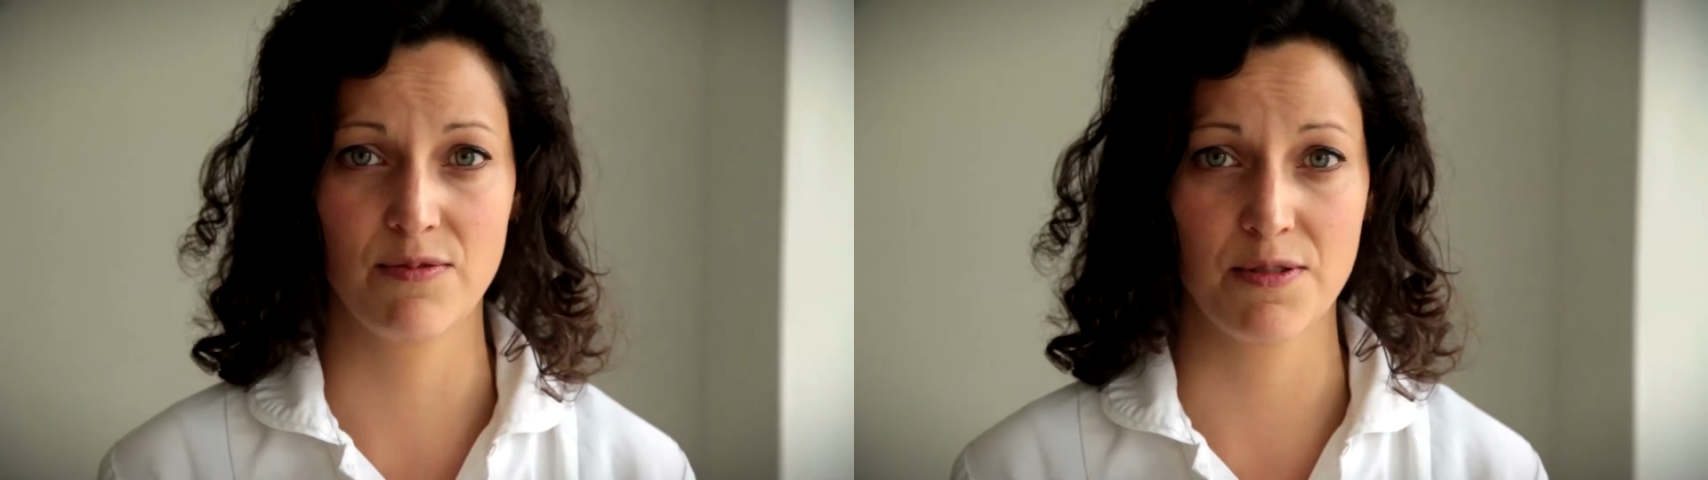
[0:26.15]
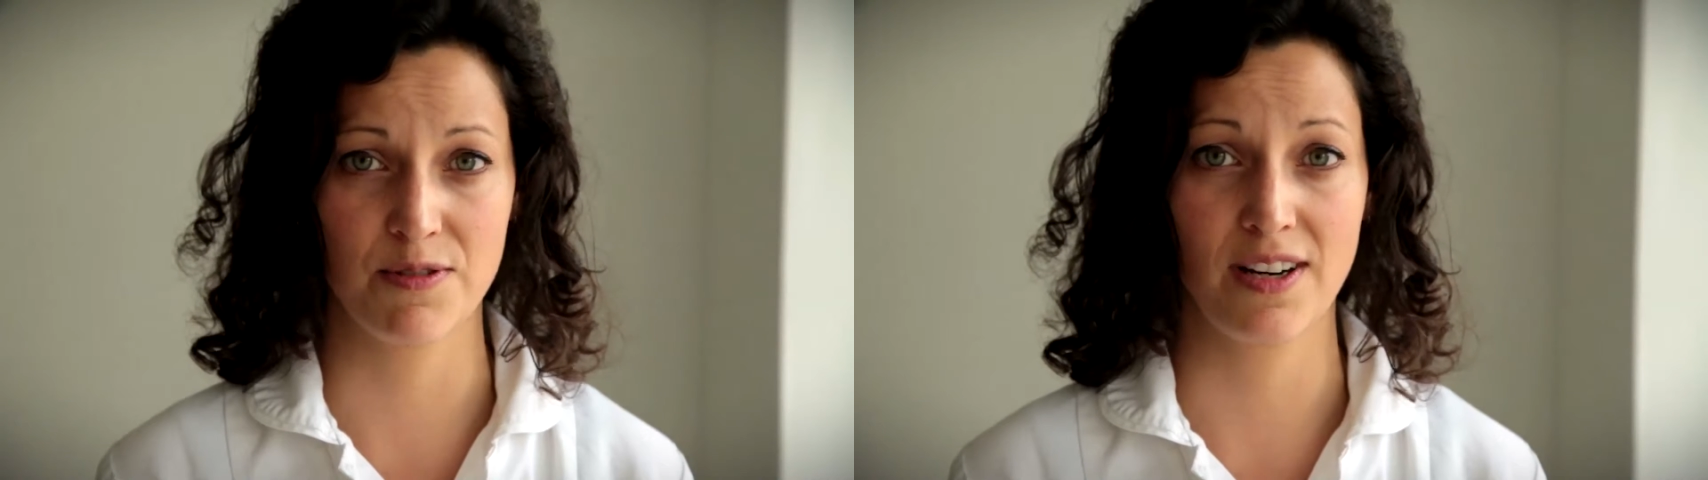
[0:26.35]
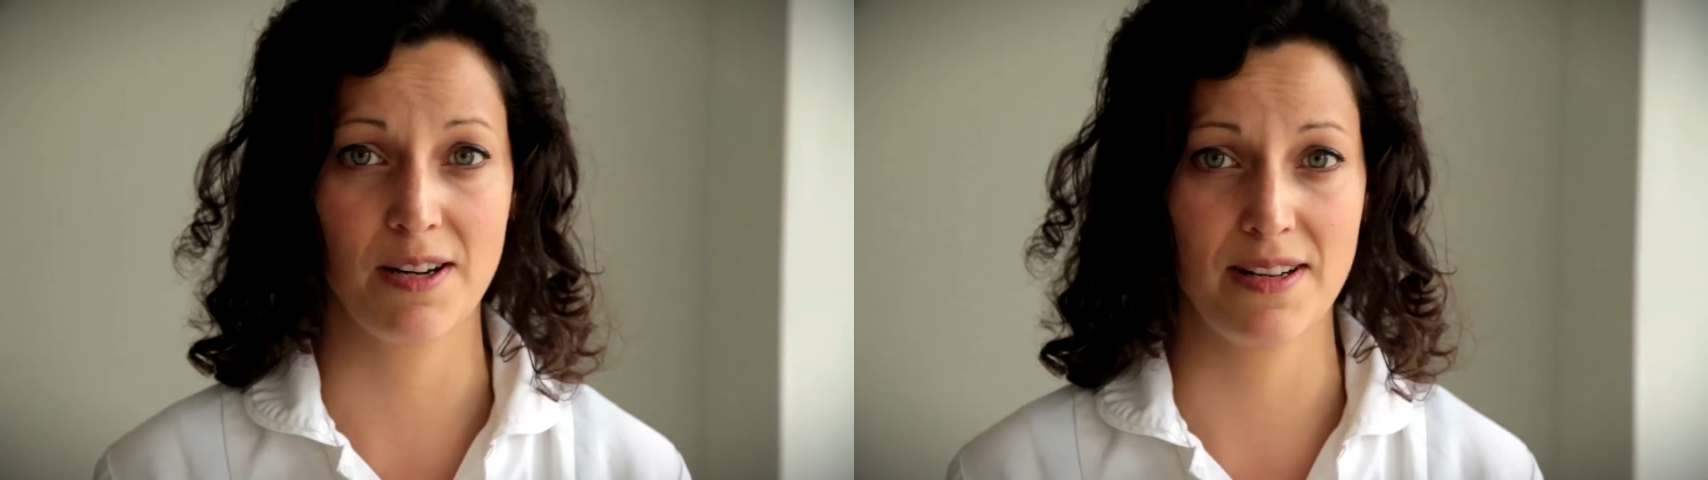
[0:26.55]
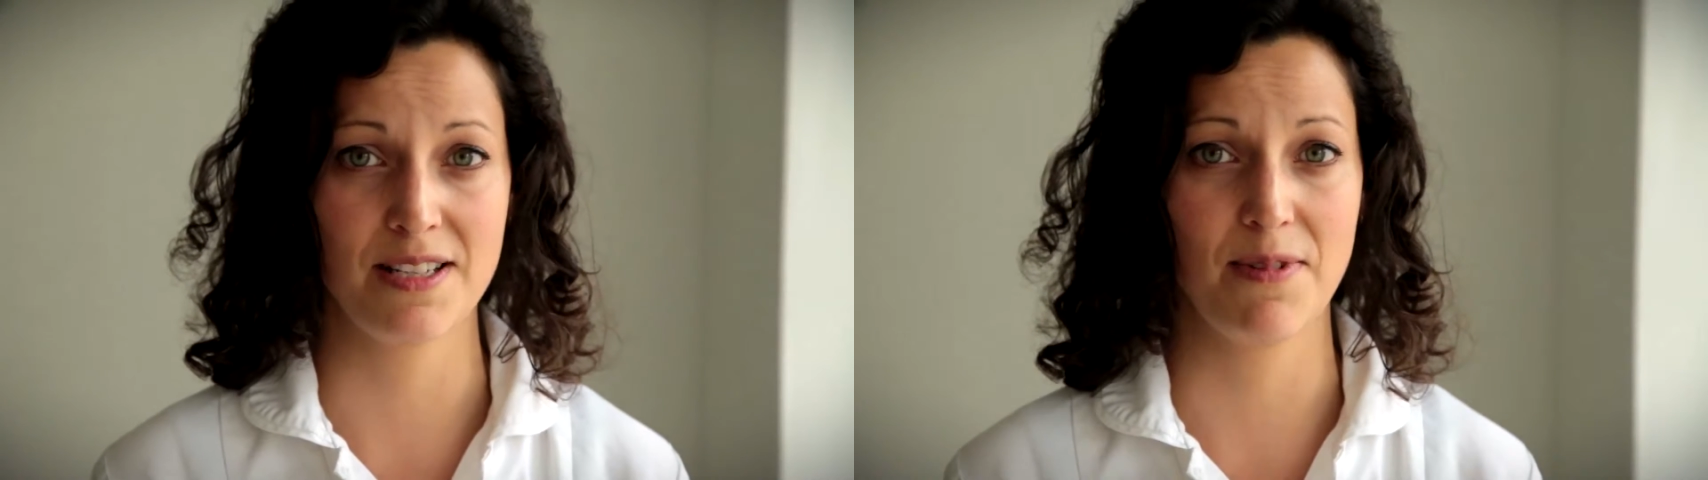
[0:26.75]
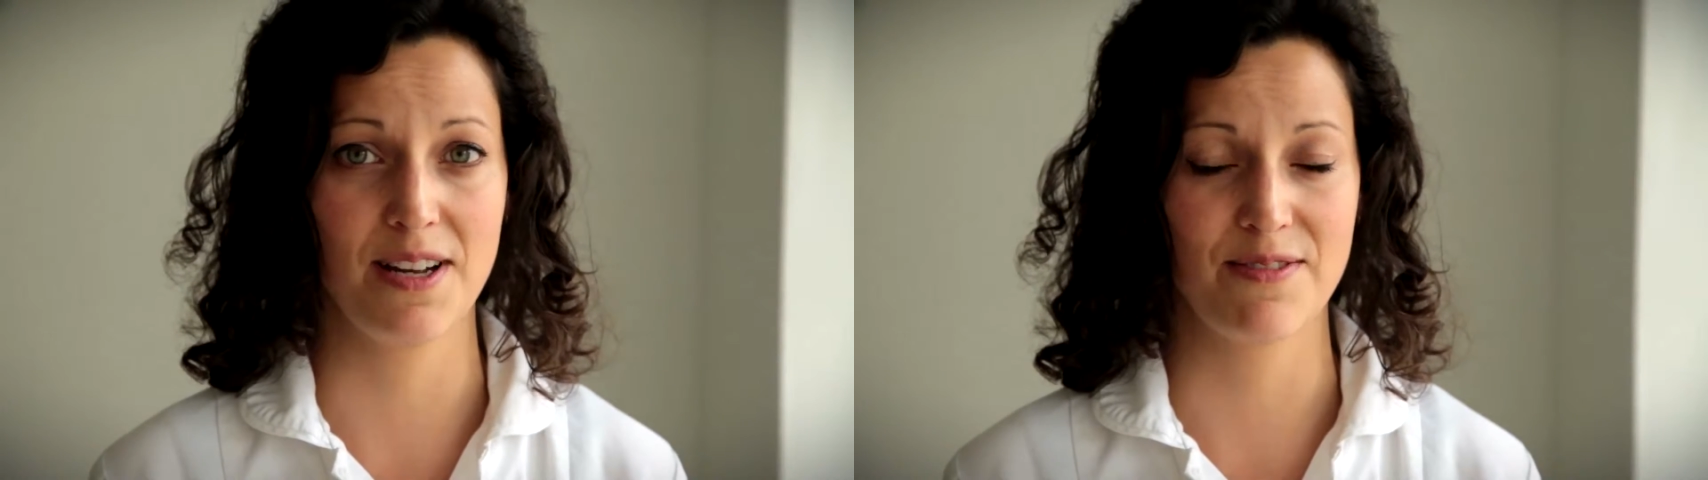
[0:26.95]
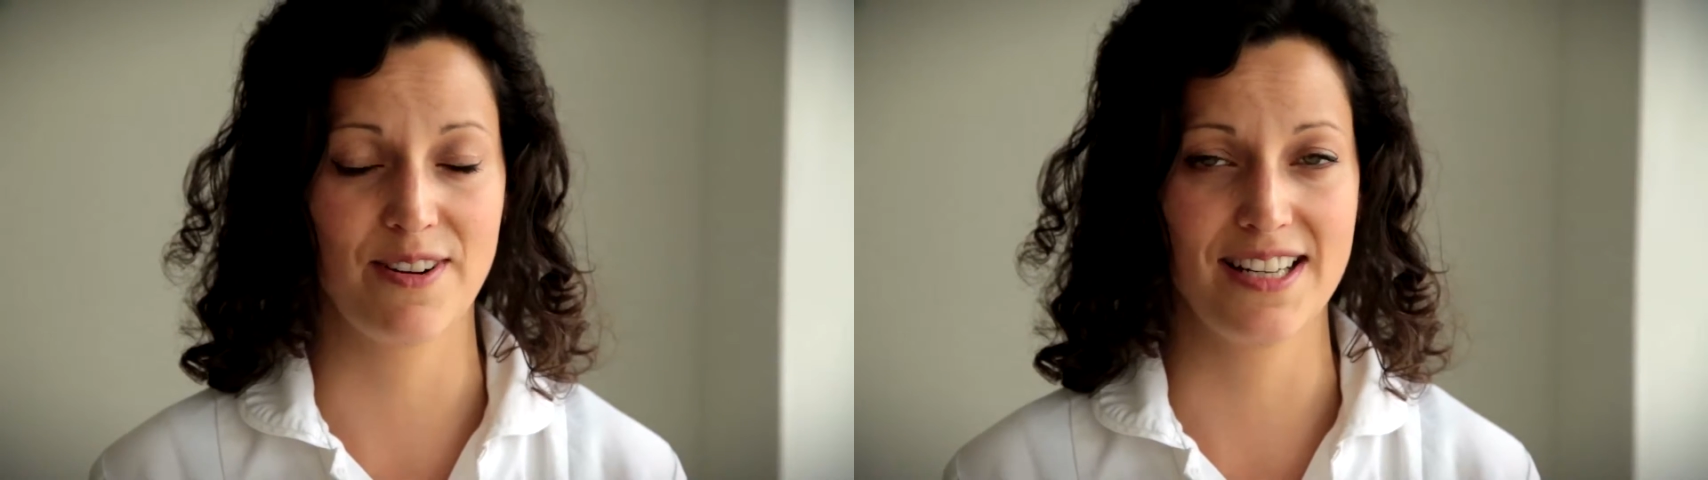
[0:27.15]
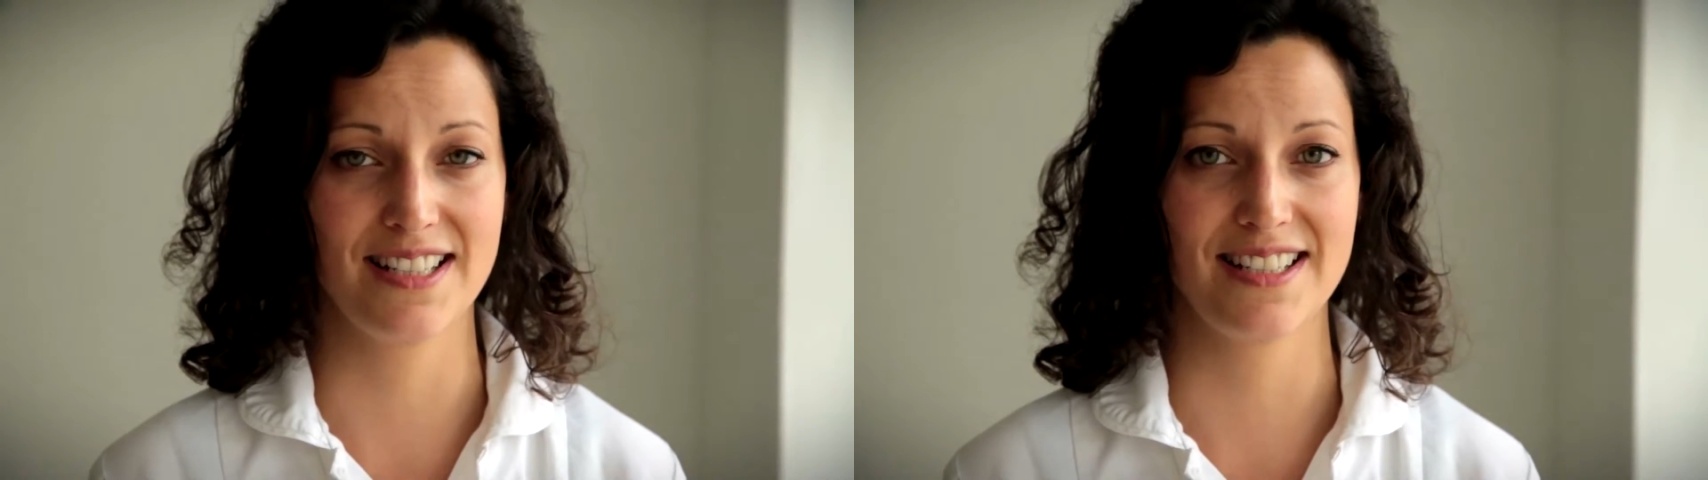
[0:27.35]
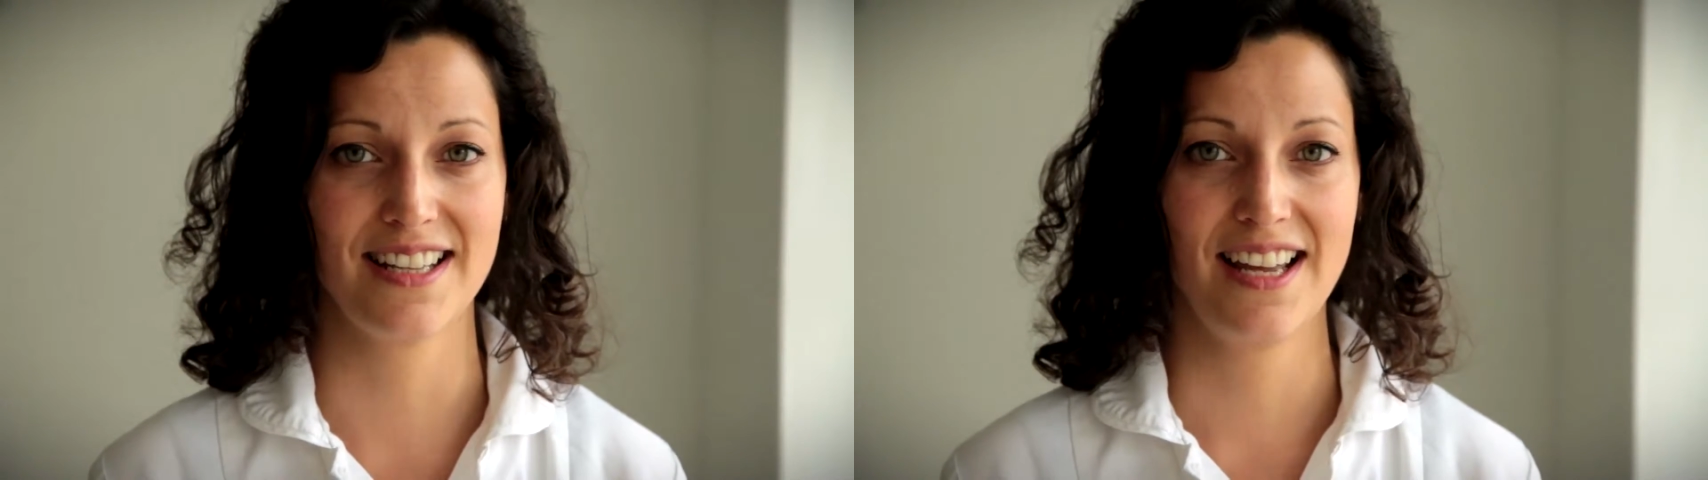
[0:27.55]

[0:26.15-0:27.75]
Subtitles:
which was recommended by a friend,